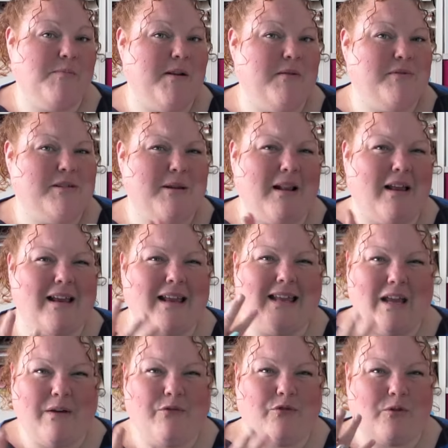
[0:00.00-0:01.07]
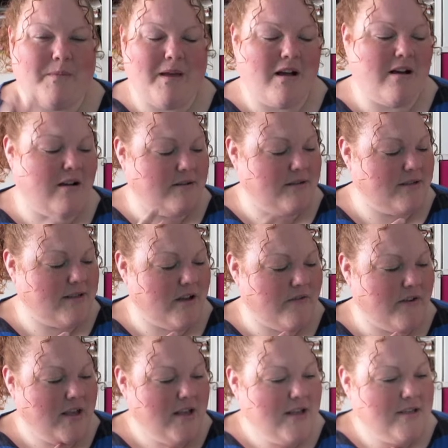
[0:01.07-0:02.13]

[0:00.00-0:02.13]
but it was a, like a gift from the heart and stuff.